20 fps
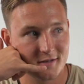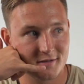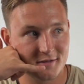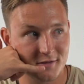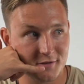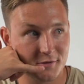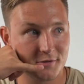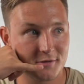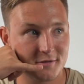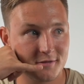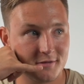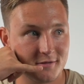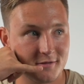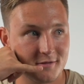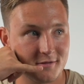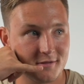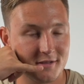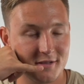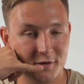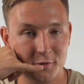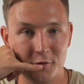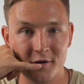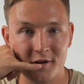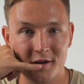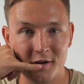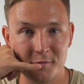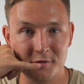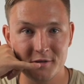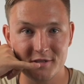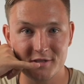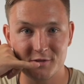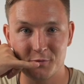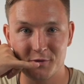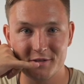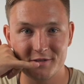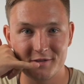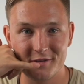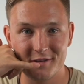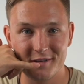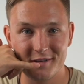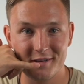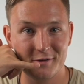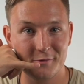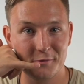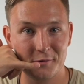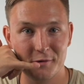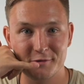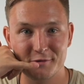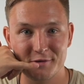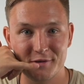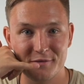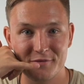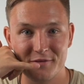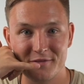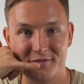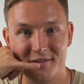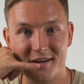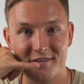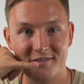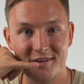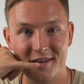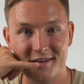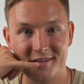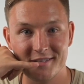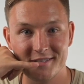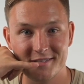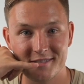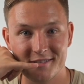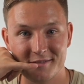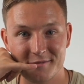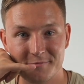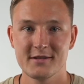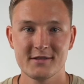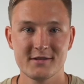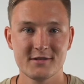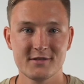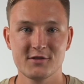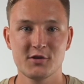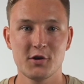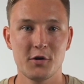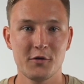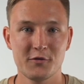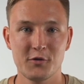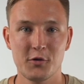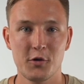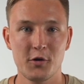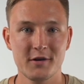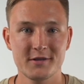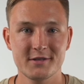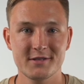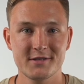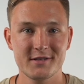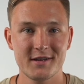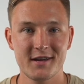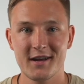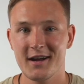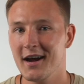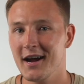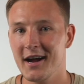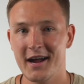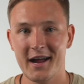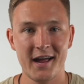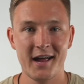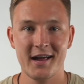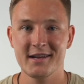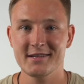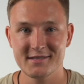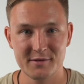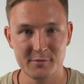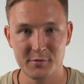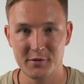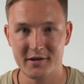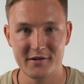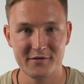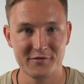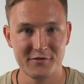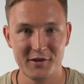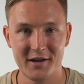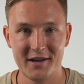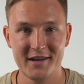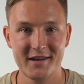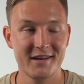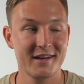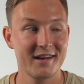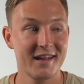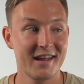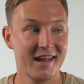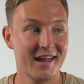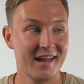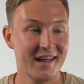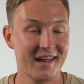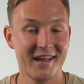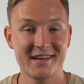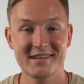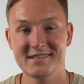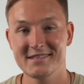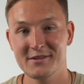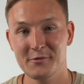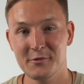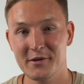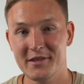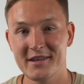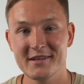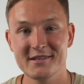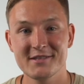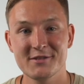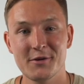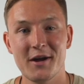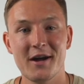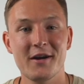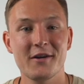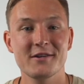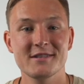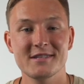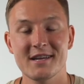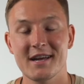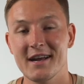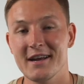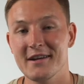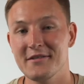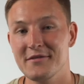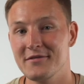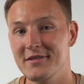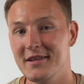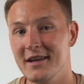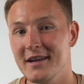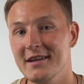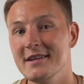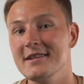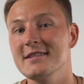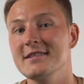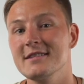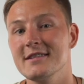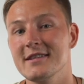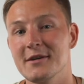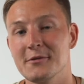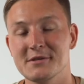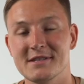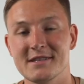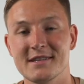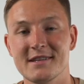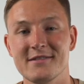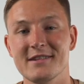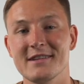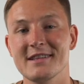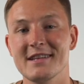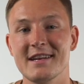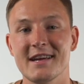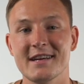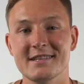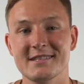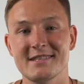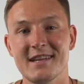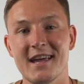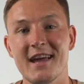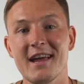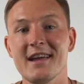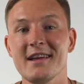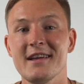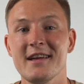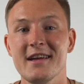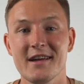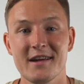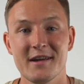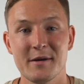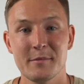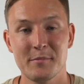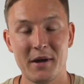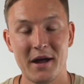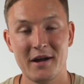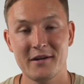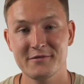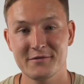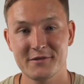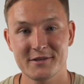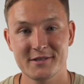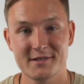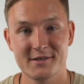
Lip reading: dude, do you want to come to Switzerland and road trip for 5 days? So of course I had to book a flight, and within 2 hours I had a flight that was leaving the next day, bound for